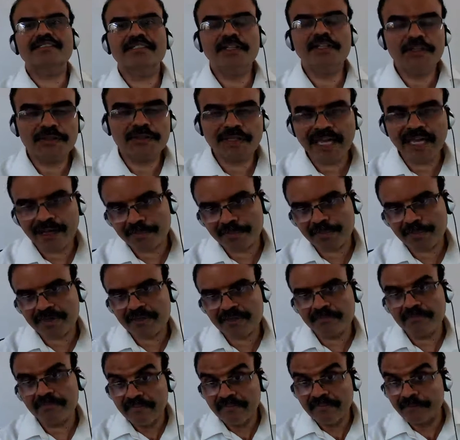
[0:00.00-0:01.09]
to happen
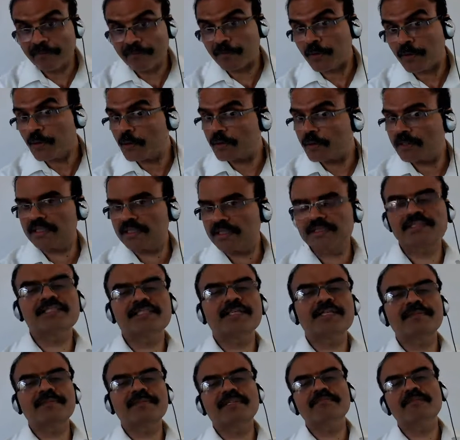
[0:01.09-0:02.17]
before
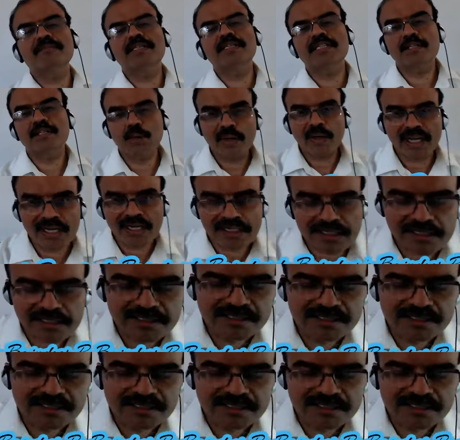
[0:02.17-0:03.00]
September 12th.